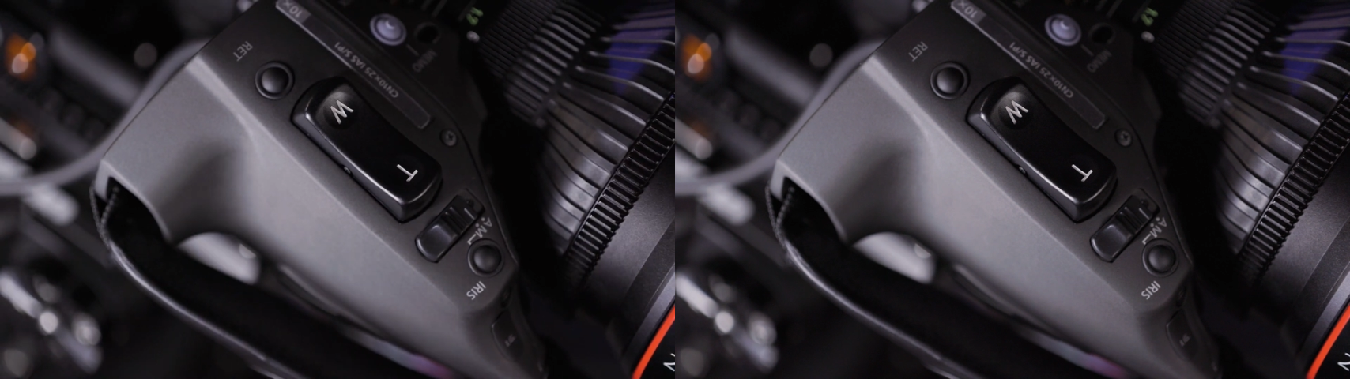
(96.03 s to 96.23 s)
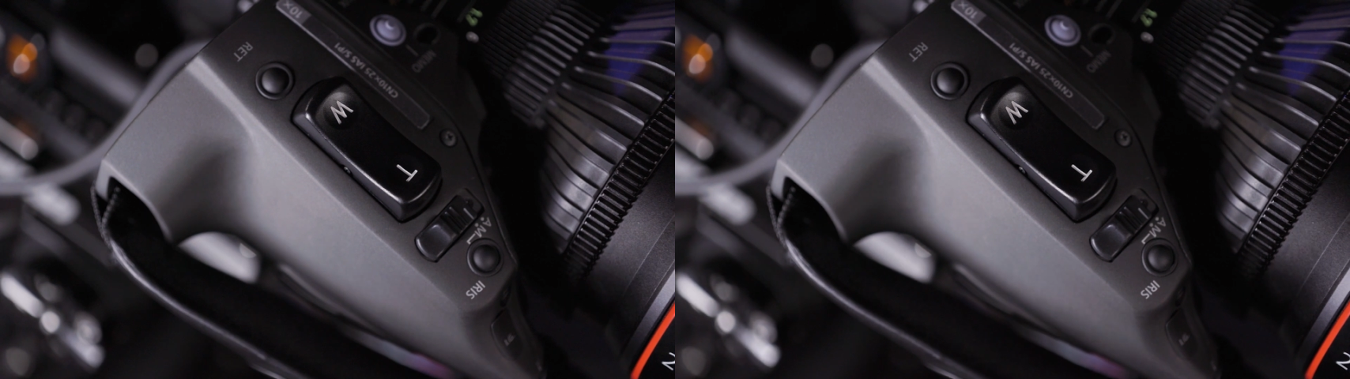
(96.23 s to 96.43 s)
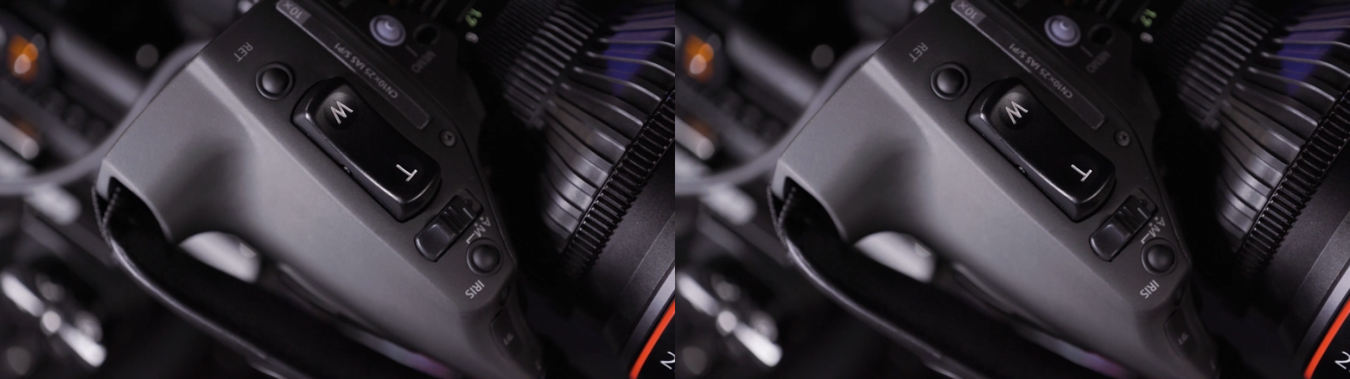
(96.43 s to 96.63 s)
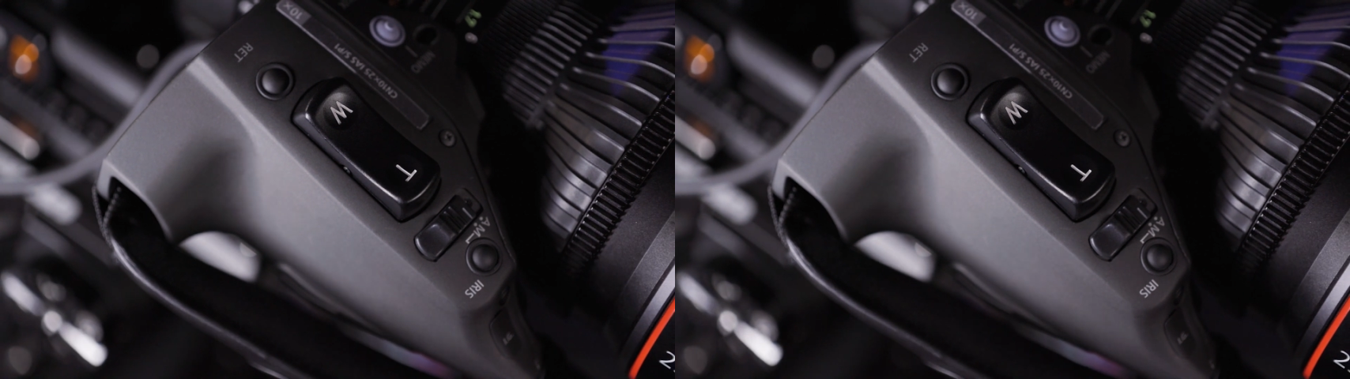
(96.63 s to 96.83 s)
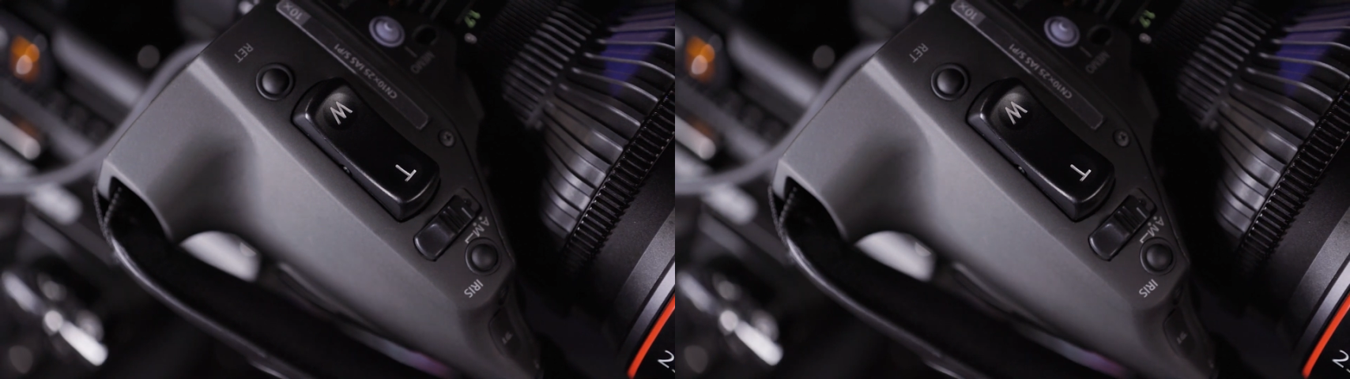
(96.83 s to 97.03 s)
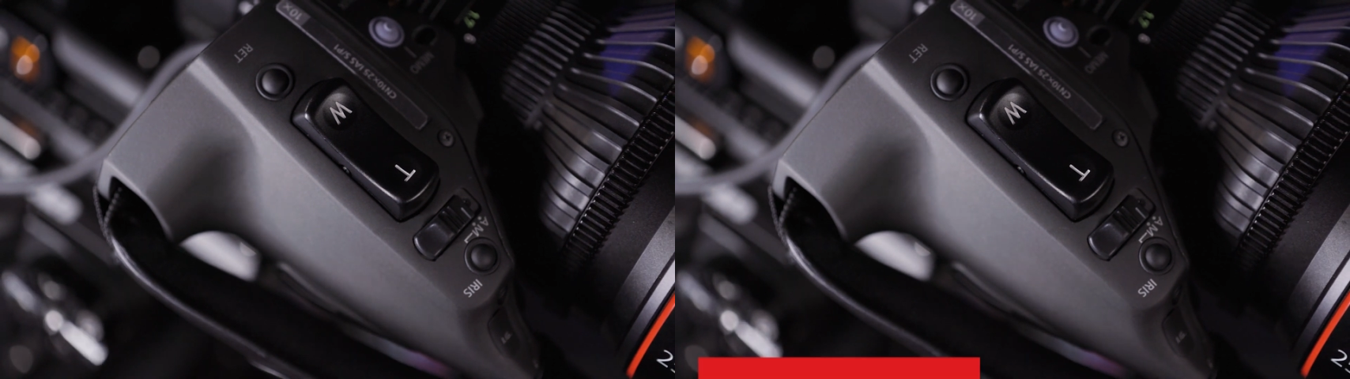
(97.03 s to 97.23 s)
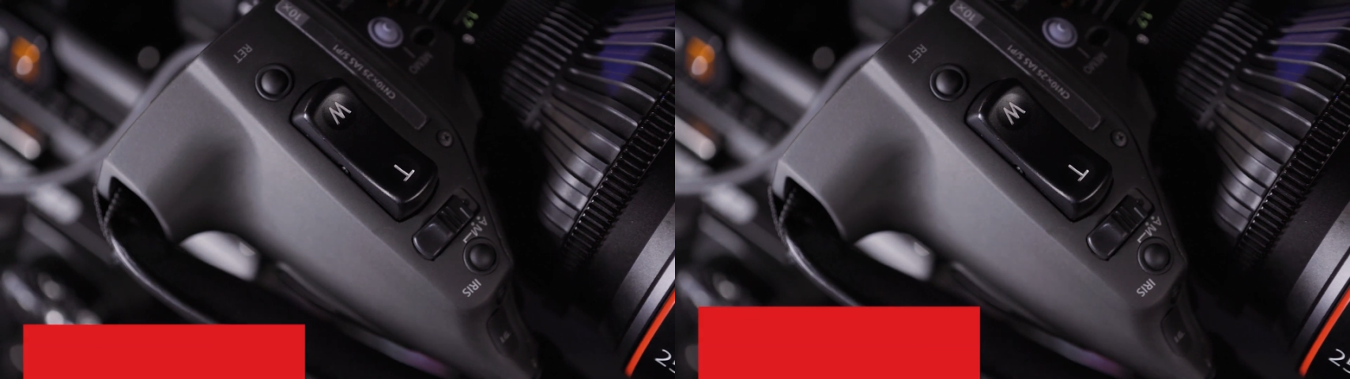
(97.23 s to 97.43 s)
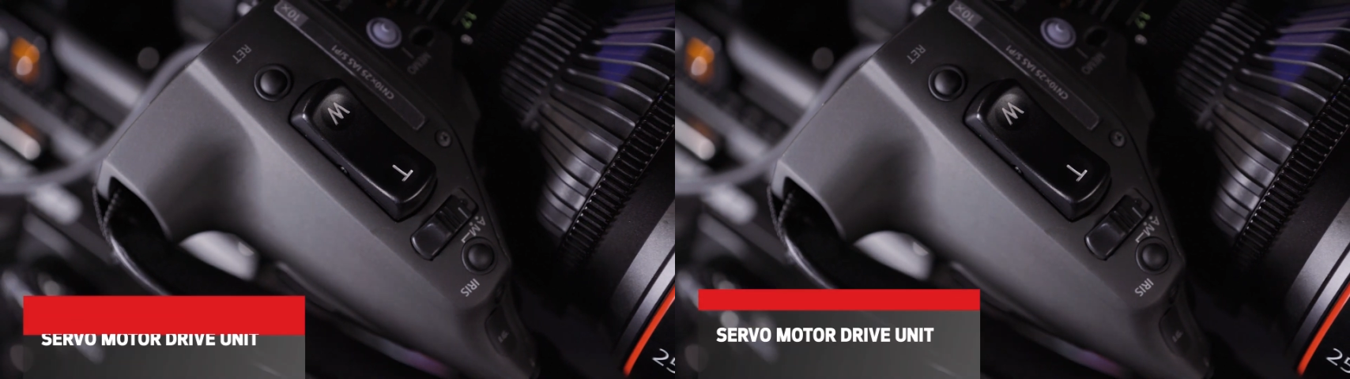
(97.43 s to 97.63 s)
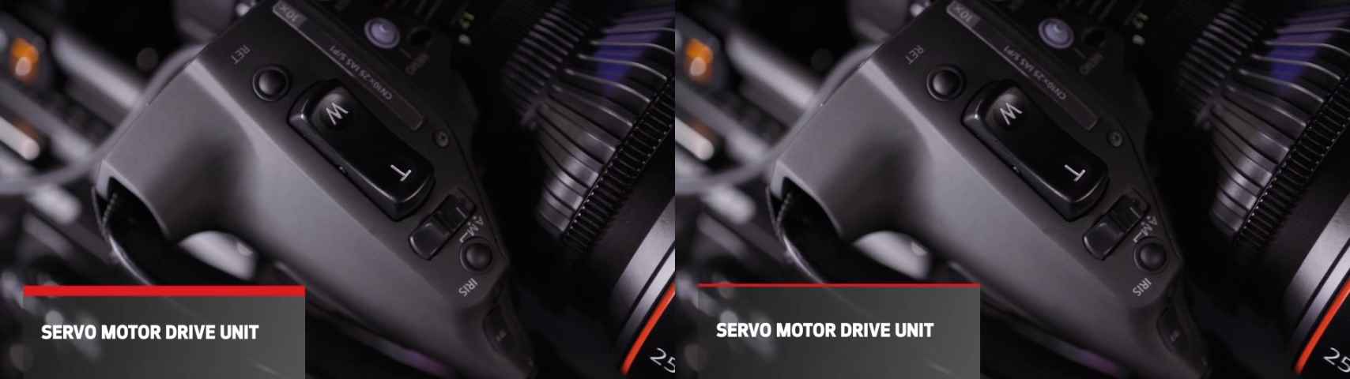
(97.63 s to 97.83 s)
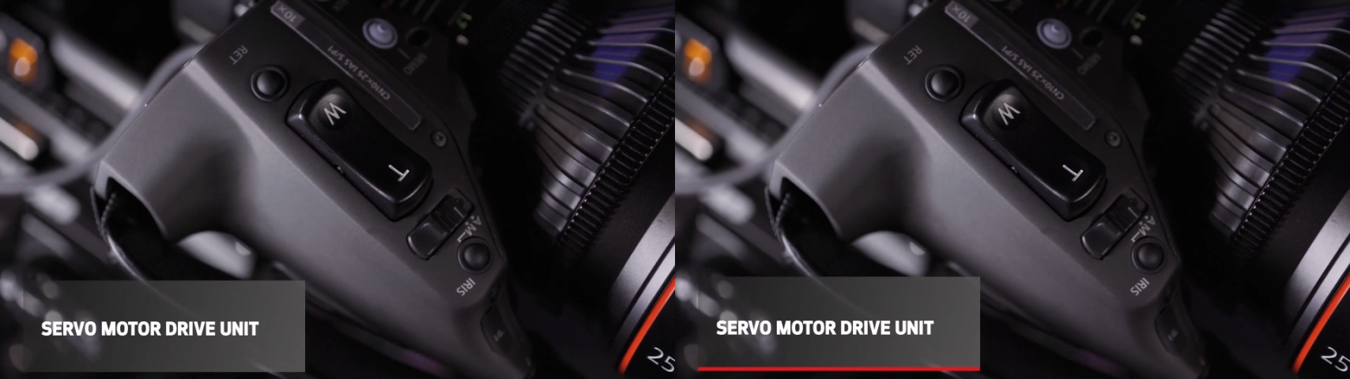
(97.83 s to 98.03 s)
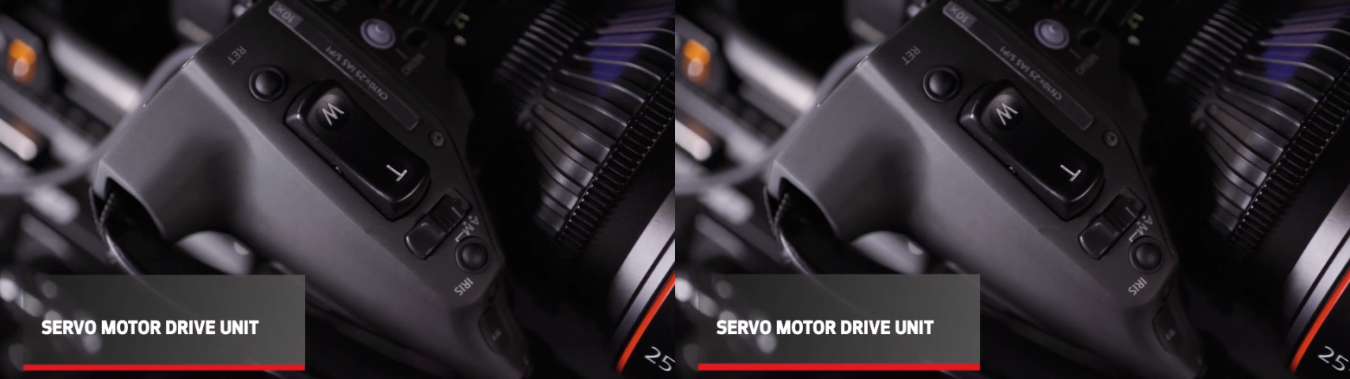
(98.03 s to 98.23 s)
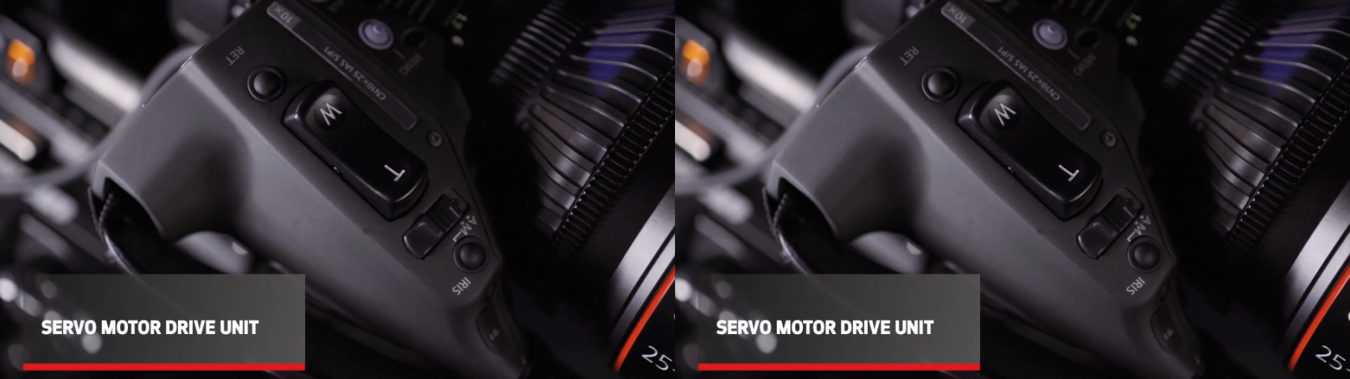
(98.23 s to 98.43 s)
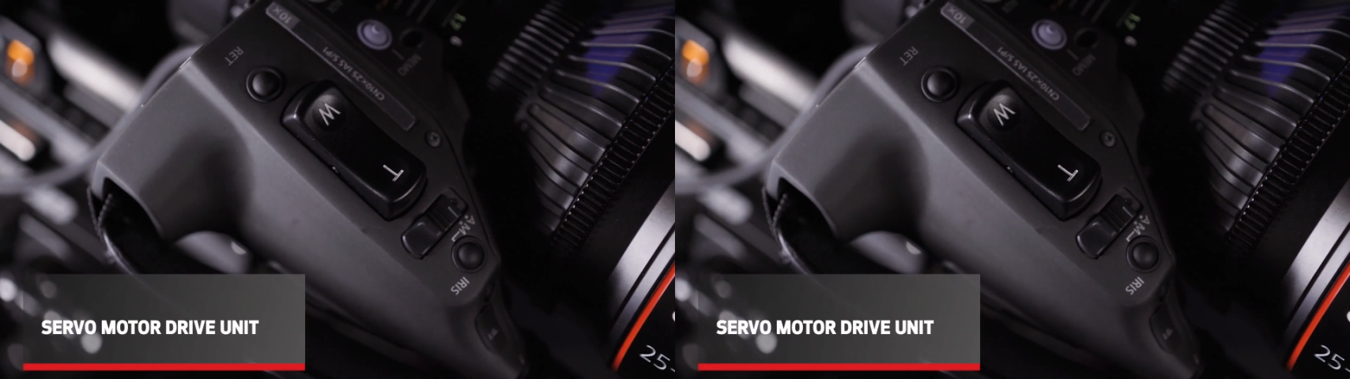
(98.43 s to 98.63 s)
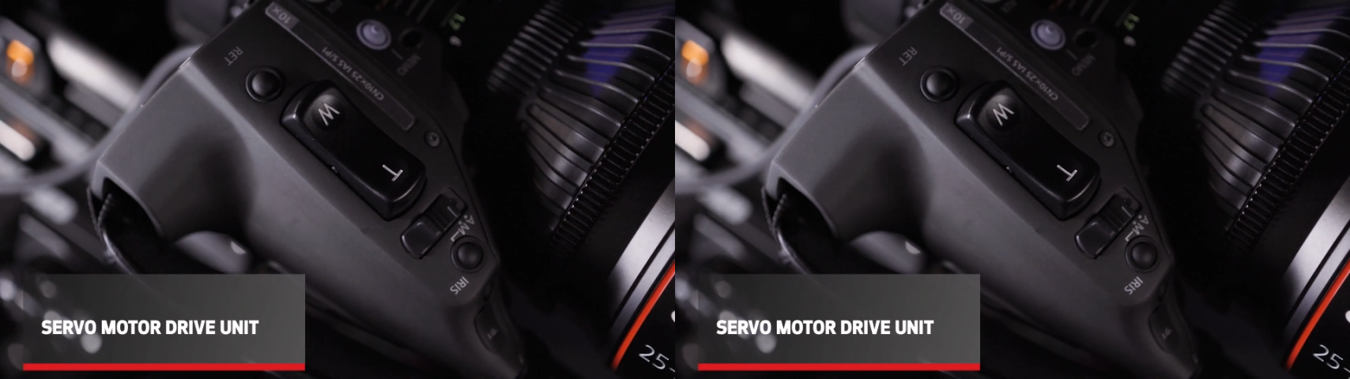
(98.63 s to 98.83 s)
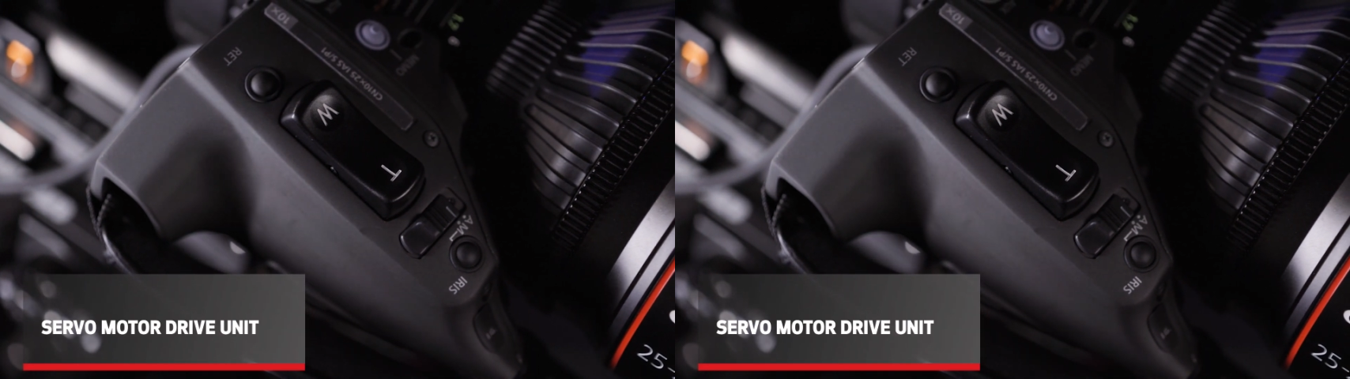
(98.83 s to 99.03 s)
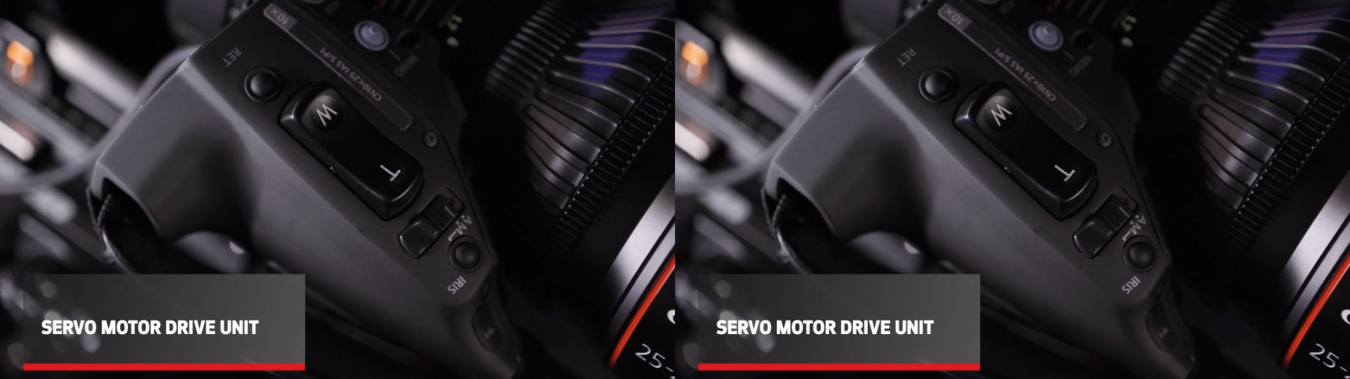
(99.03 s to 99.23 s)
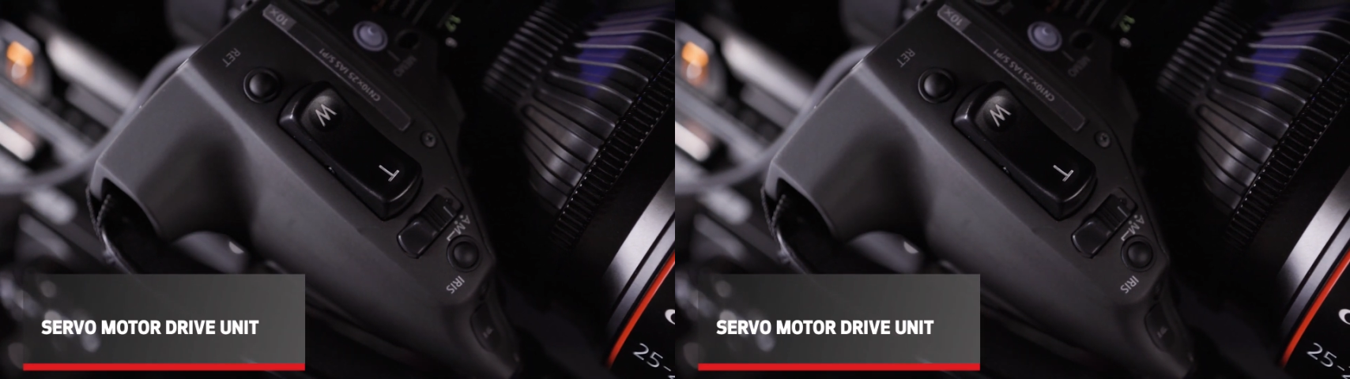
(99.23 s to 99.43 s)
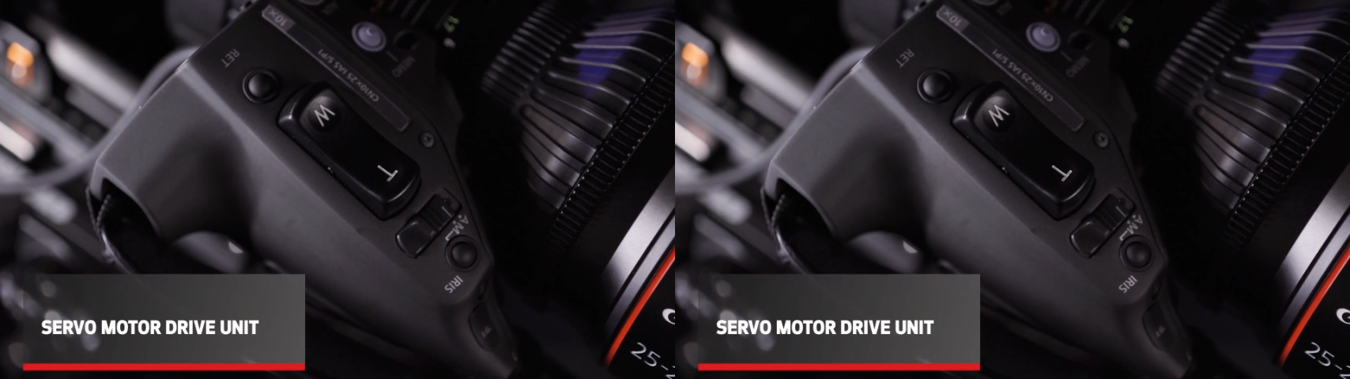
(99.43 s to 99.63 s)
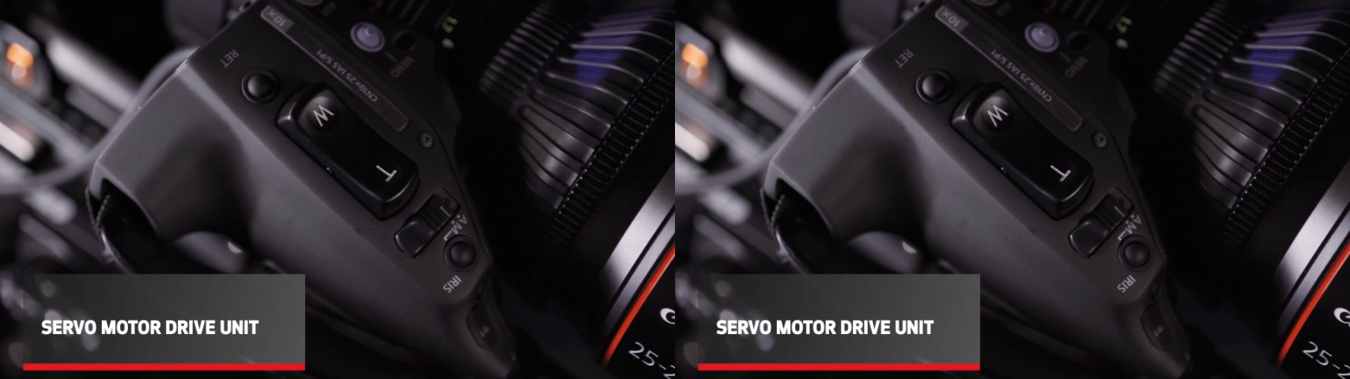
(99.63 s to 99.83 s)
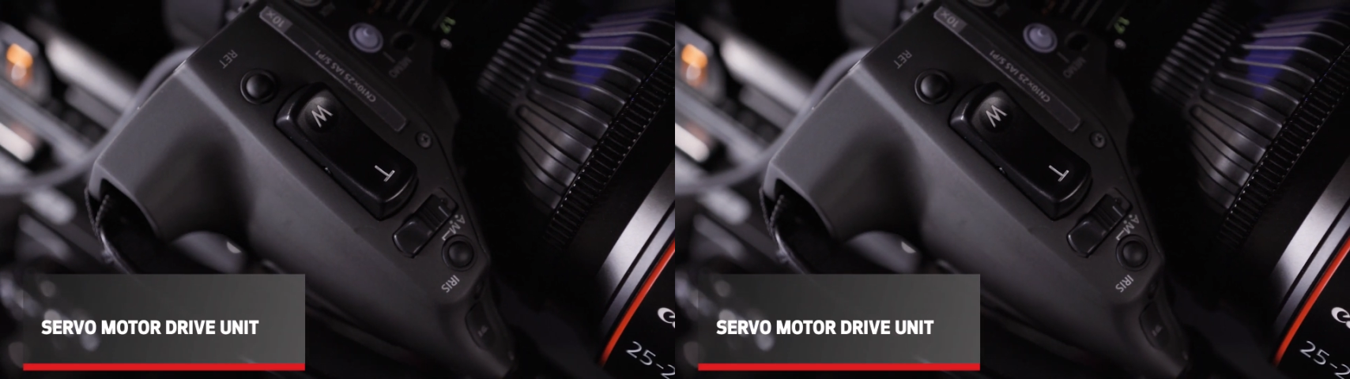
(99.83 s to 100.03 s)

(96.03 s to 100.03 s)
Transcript: Nobody's mouth can be seen.